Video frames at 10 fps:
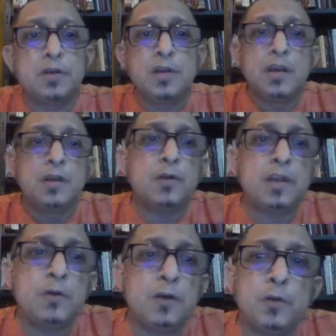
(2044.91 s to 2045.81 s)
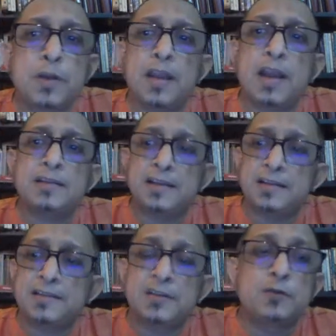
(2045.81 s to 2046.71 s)
So, you know, you're looking at,
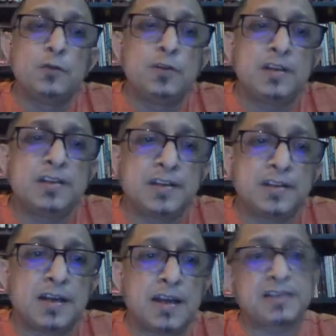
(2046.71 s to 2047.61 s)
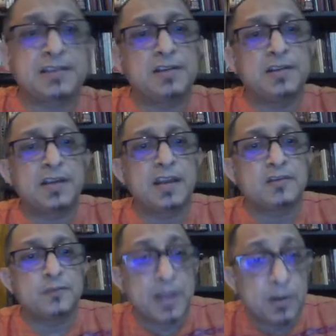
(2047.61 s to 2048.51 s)
let us say, schools in a certain cluster. In the
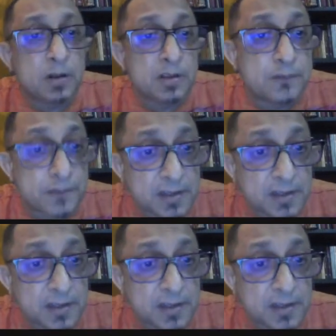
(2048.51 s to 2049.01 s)
case of Bengal, the